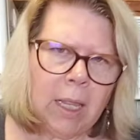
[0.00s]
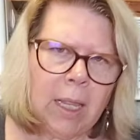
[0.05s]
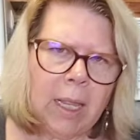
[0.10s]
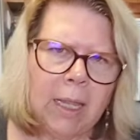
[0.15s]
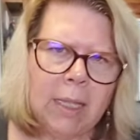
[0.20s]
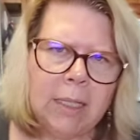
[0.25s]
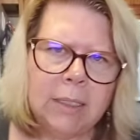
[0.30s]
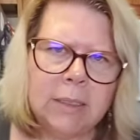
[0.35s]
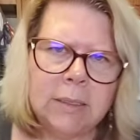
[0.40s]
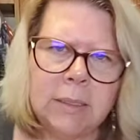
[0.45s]

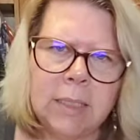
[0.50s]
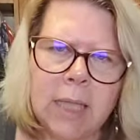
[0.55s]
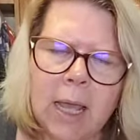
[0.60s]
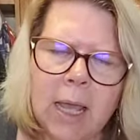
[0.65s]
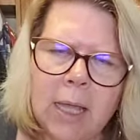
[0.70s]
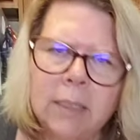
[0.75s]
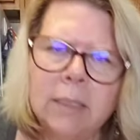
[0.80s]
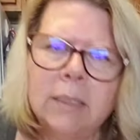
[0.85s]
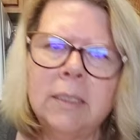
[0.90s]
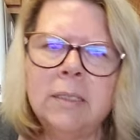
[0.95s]
is
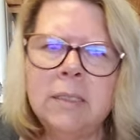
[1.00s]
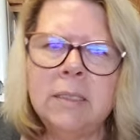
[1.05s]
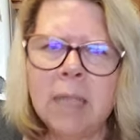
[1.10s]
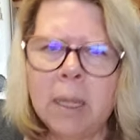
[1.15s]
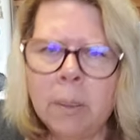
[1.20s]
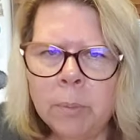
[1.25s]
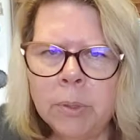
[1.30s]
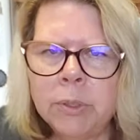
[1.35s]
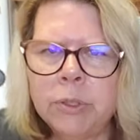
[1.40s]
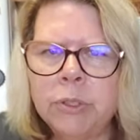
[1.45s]
that the
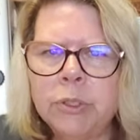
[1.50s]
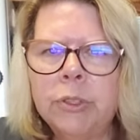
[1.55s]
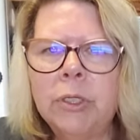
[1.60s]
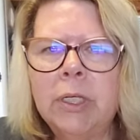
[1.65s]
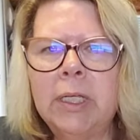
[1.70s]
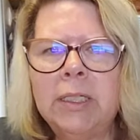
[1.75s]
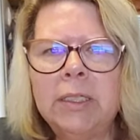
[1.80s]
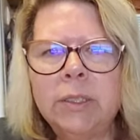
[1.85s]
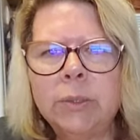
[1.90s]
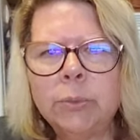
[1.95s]
temperature
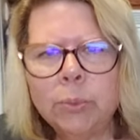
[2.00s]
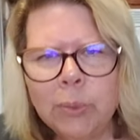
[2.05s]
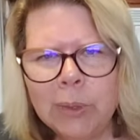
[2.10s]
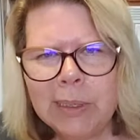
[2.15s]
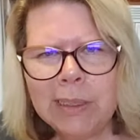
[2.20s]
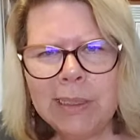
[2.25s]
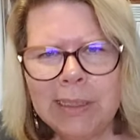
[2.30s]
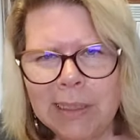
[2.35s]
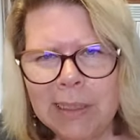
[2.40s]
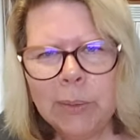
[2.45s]
gets
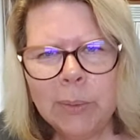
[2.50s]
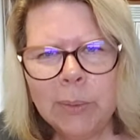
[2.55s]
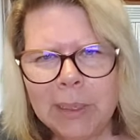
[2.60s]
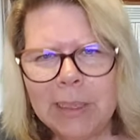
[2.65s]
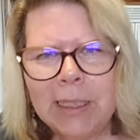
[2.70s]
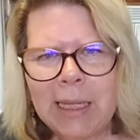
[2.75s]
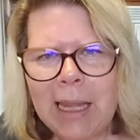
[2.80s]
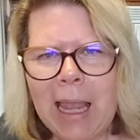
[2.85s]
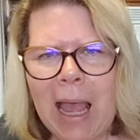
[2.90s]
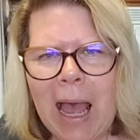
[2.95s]
really,
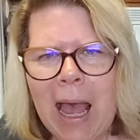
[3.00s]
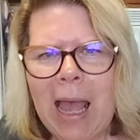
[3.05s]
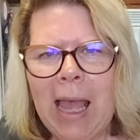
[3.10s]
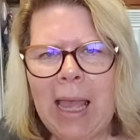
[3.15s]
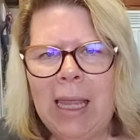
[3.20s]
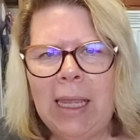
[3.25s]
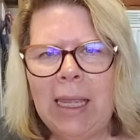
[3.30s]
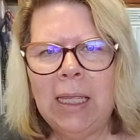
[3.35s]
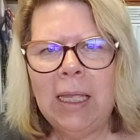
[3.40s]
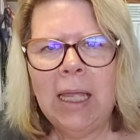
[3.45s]
really
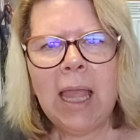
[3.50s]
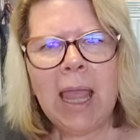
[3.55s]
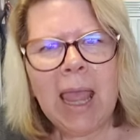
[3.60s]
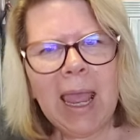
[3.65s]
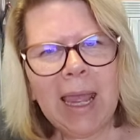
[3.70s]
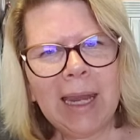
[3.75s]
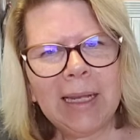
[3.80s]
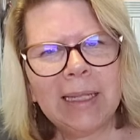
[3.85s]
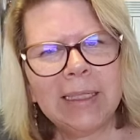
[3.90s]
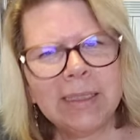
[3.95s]
high.
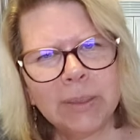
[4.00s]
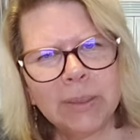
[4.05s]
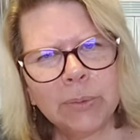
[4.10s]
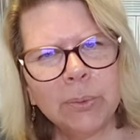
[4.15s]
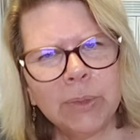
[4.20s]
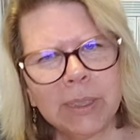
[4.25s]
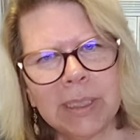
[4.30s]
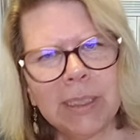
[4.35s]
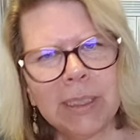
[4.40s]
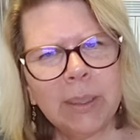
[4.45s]
And it gets
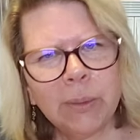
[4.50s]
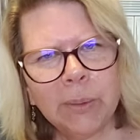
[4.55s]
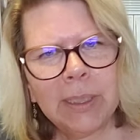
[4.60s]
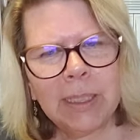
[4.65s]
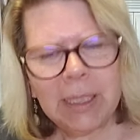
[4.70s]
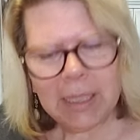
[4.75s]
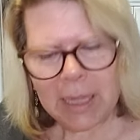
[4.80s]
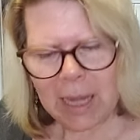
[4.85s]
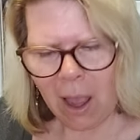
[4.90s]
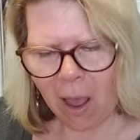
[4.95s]
really,
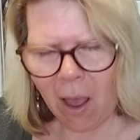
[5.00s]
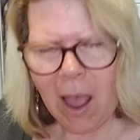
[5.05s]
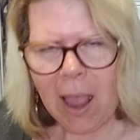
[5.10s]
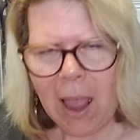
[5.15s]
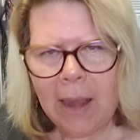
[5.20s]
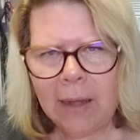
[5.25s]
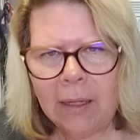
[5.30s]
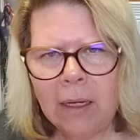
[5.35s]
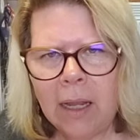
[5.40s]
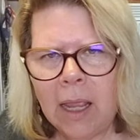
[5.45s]
really
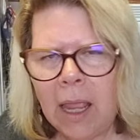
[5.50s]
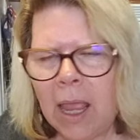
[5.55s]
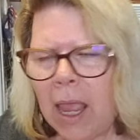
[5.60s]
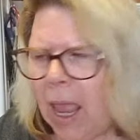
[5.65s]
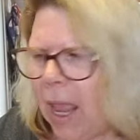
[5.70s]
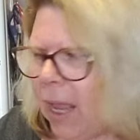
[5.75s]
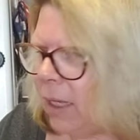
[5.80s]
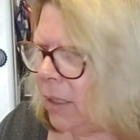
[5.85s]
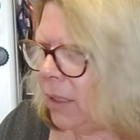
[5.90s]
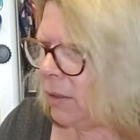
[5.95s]
hot.
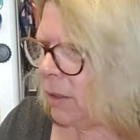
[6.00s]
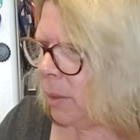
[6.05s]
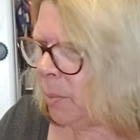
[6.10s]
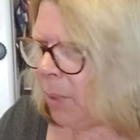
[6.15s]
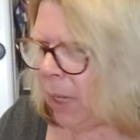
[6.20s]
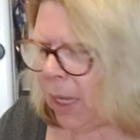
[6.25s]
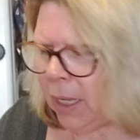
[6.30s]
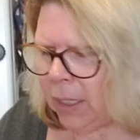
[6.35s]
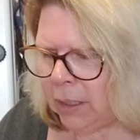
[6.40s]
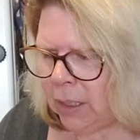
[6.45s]
And
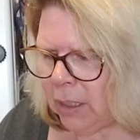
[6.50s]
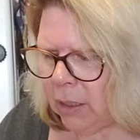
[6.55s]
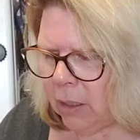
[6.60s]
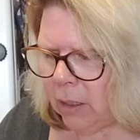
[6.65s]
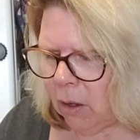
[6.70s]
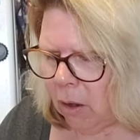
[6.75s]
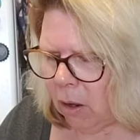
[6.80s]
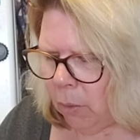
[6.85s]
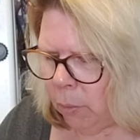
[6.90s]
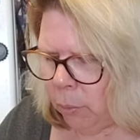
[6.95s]
depending
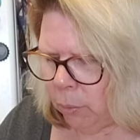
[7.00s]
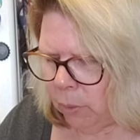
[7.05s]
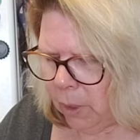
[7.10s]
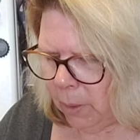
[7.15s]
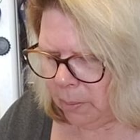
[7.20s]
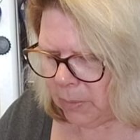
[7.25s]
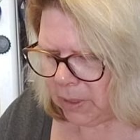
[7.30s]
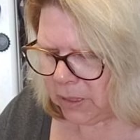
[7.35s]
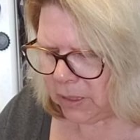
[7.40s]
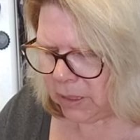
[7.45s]
on
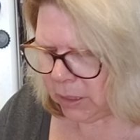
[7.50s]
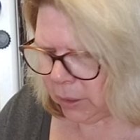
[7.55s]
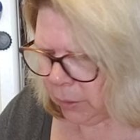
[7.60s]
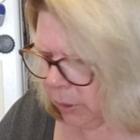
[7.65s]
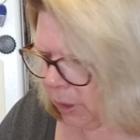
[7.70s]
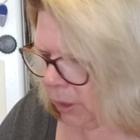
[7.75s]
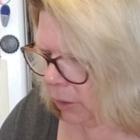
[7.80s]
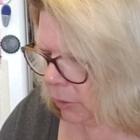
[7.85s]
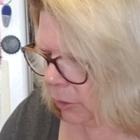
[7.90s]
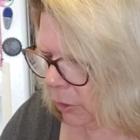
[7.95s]
what
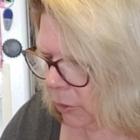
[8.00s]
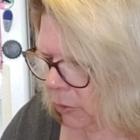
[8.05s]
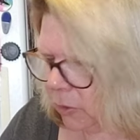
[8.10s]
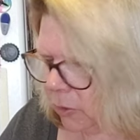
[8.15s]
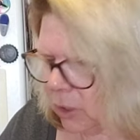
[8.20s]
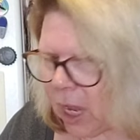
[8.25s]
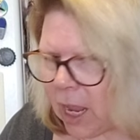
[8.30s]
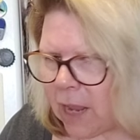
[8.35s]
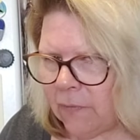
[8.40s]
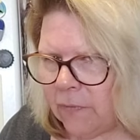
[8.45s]
material your
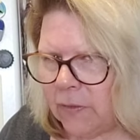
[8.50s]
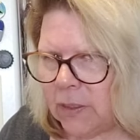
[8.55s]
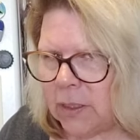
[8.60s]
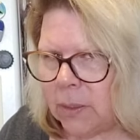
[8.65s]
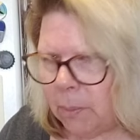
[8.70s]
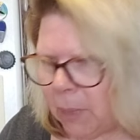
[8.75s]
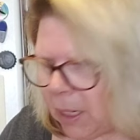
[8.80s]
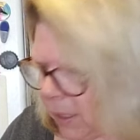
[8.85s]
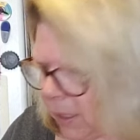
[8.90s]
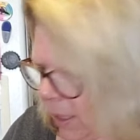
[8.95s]
knife is made